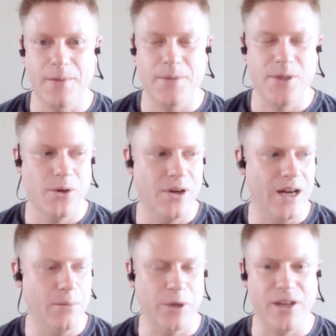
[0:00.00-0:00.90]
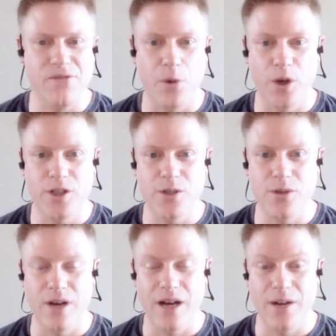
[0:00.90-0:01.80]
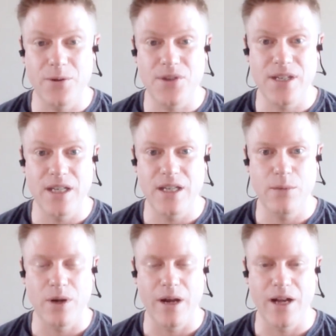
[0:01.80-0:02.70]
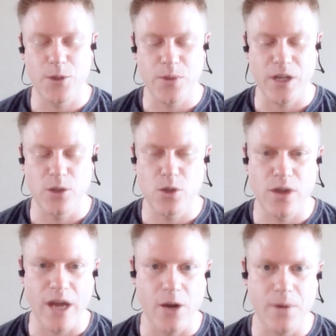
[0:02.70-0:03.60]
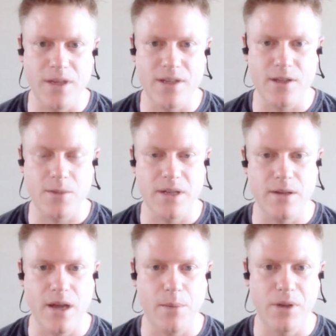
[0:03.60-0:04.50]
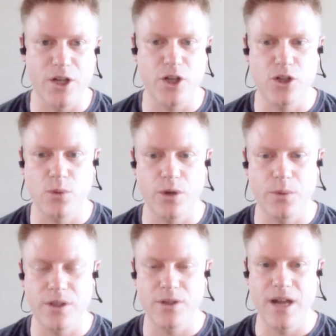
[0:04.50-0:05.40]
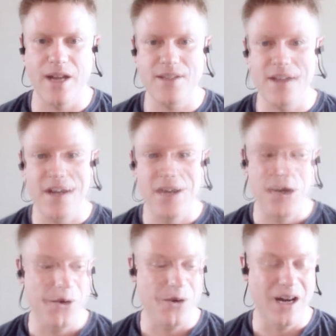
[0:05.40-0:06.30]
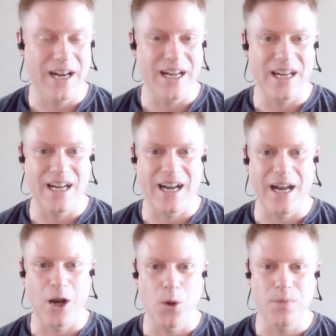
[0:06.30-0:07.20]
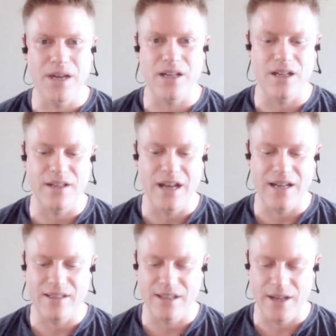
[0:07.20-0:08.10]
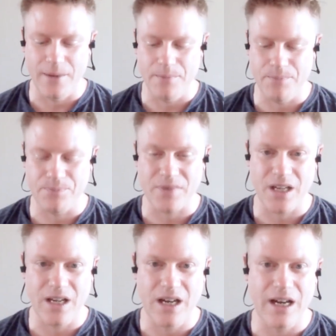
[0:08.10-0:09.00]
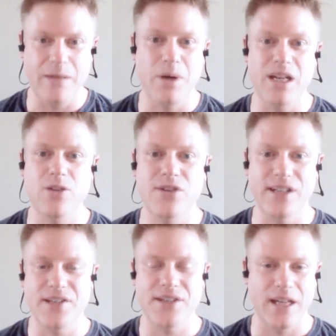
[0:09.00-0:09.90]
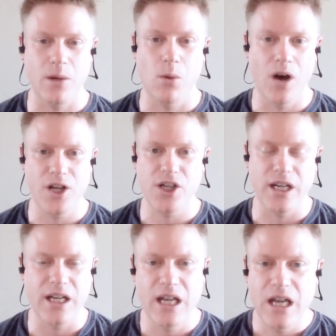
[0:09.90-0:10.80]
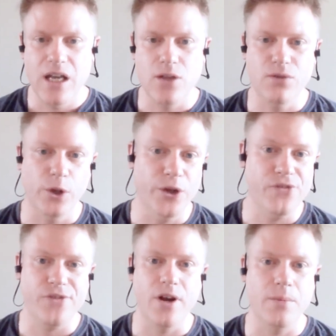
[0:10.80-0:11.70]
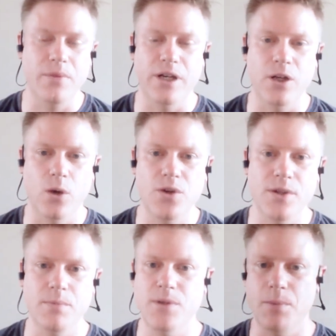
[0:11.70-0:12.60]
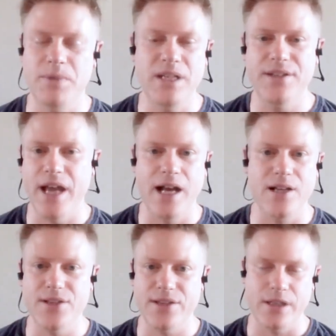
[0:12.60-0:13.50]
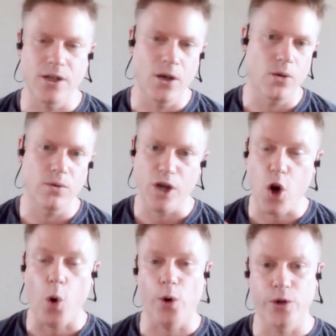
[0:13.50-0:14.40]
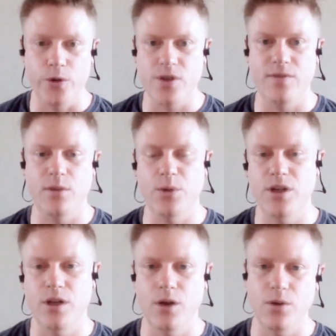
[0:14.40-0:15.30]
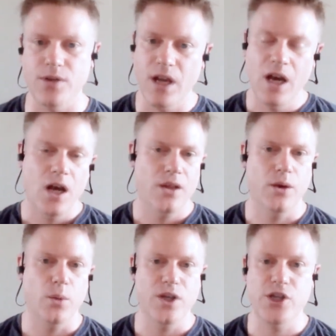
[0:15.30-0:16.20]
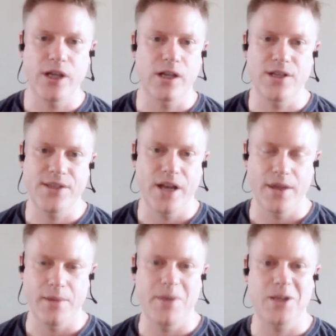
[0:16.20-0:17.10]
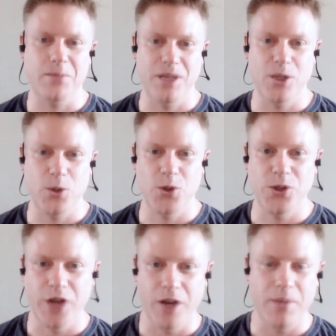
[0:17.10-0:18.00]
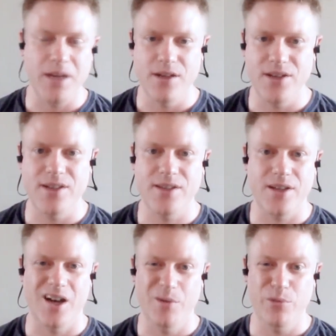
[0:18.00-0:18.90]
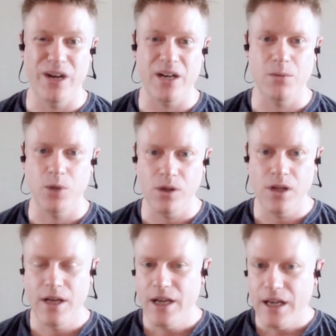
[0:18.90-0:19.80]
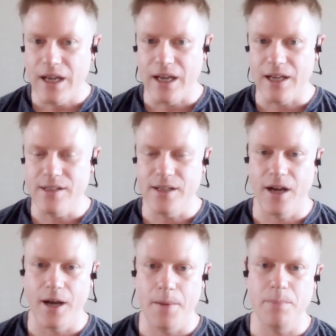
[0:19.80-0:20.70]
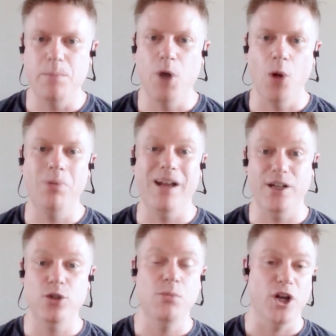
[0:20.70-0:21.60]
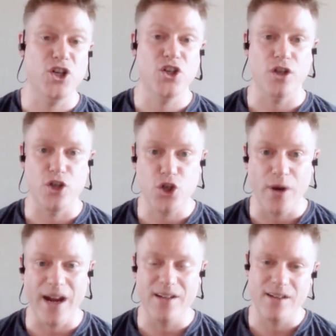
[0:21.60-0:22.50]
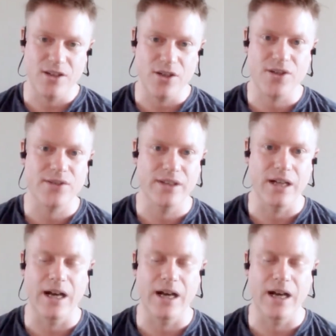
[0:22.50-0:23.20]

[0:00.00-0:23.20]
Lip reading: So I'm looking forward to see what else we can do together, because it's been a pleasure to work with you guys. Yeah. So I hope that anybody who's listening and watching, you've learned from, you know, some details, you know, the corners of the windows. The windshield is not the best place to start because it's unbreakable. And don't apply too much strength. Just